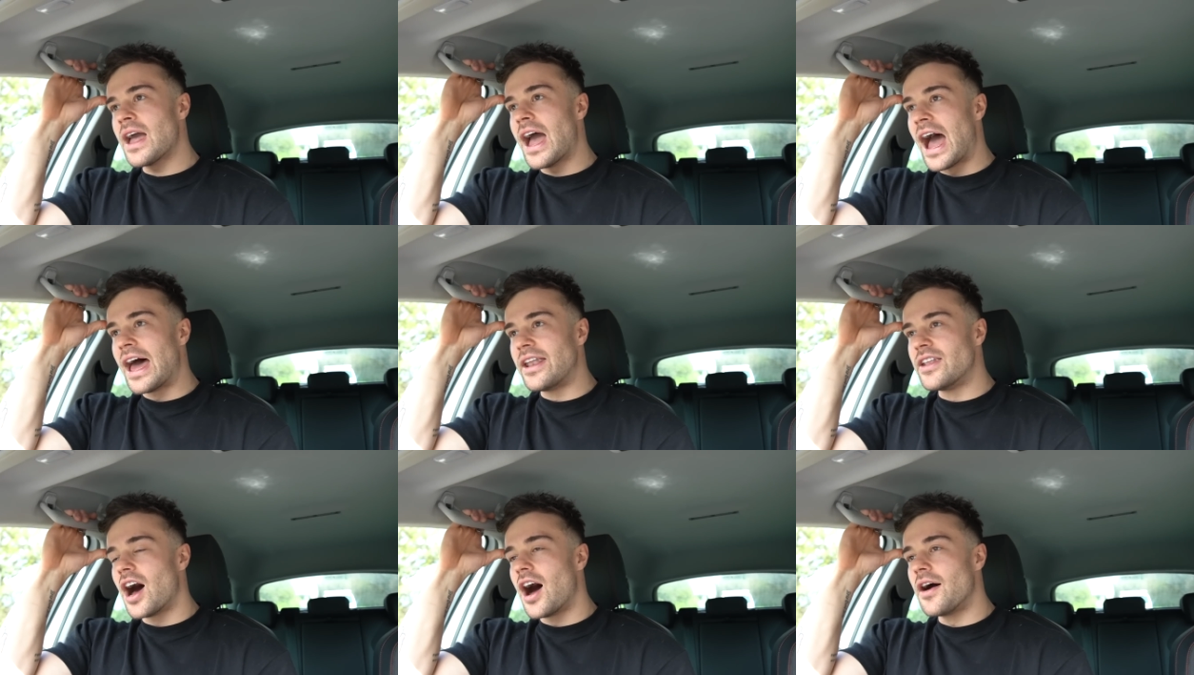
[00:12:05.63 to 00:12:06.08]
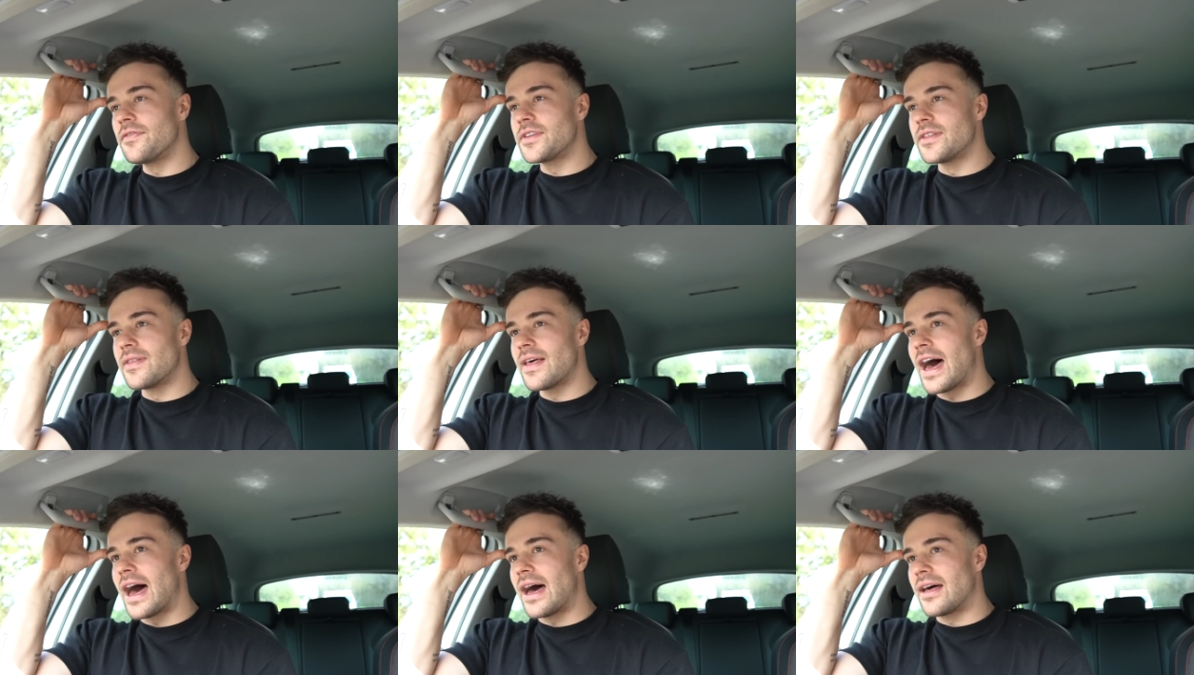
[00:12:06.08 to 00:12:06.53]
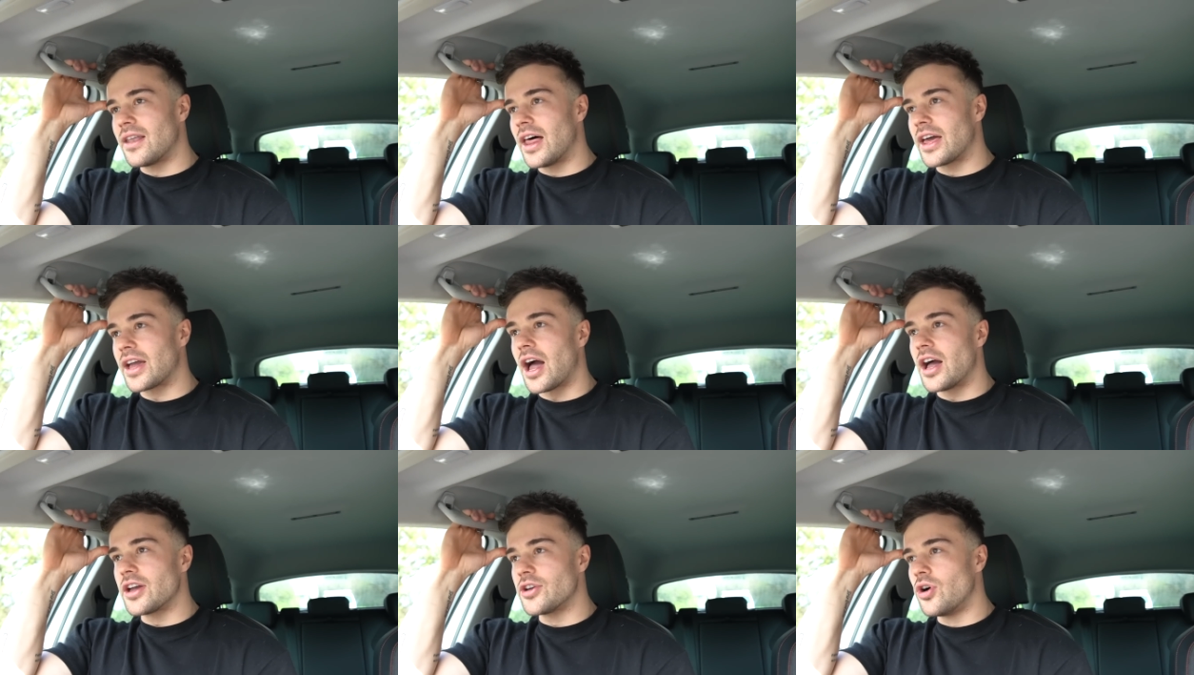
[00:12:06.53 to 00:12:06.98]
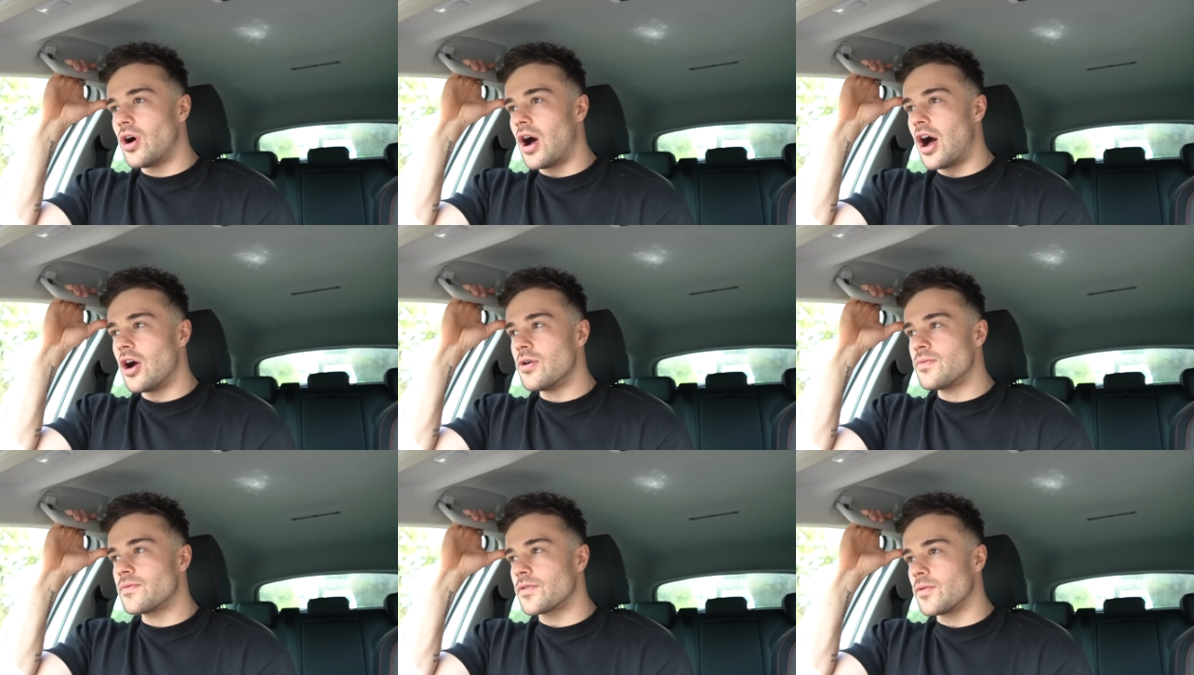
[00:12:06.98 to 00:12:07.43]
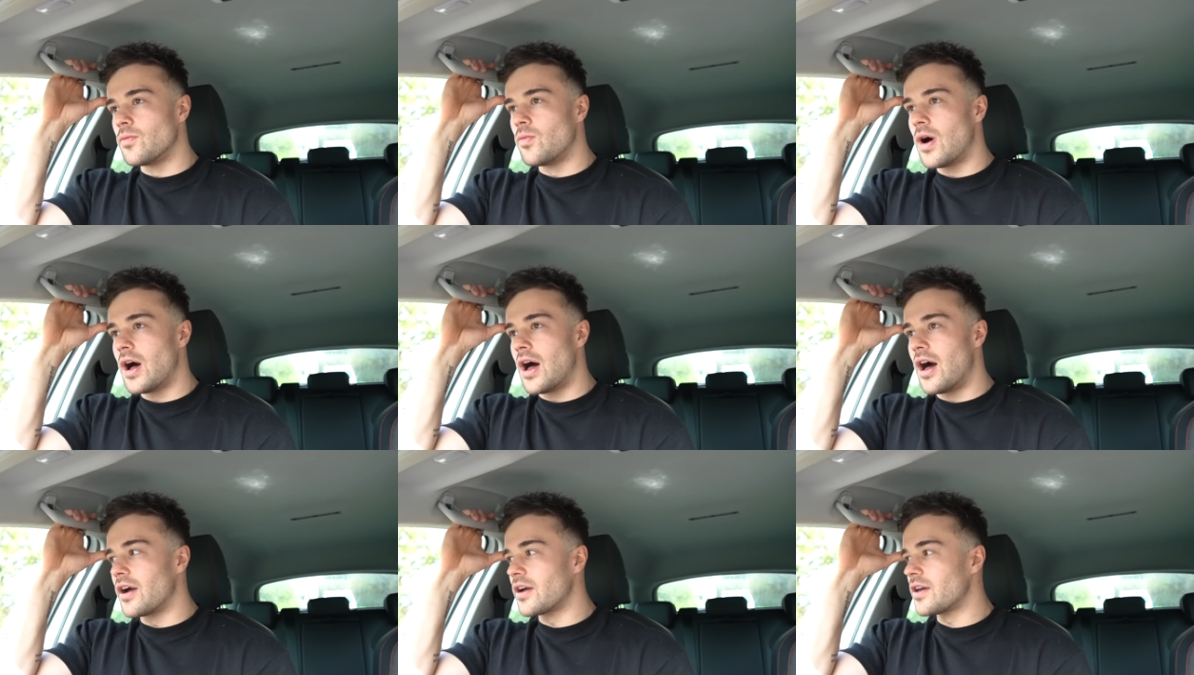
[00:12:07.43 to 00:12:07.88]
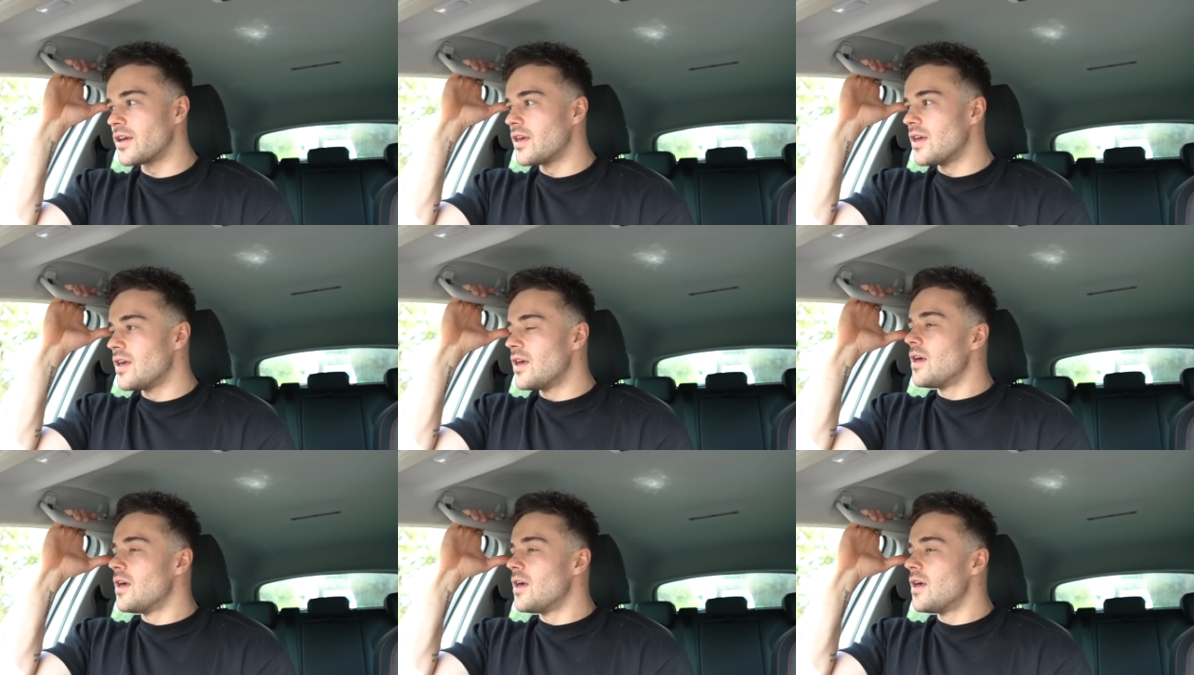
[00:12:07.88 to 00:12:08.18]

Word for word: And after that, like I got home from work